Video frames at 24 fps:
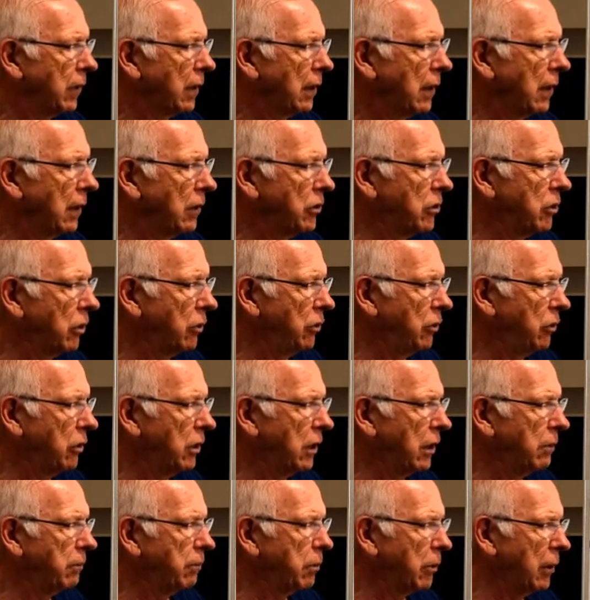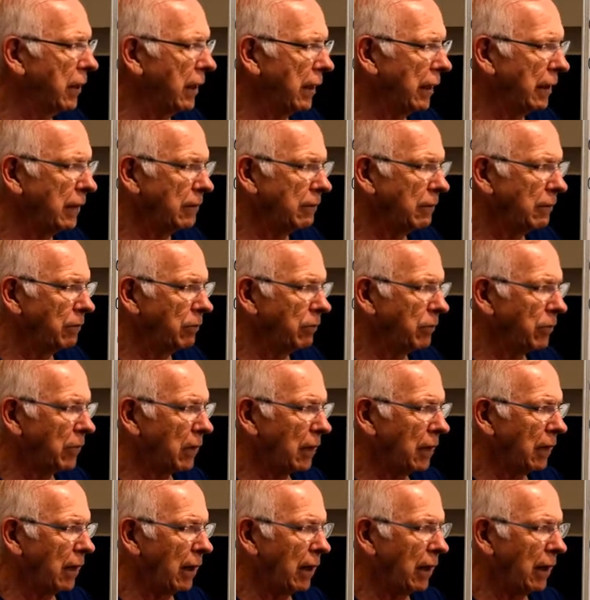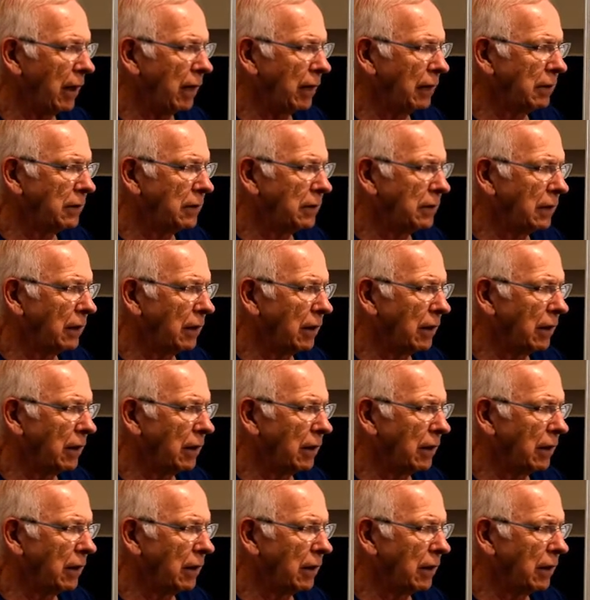And so you can print it. And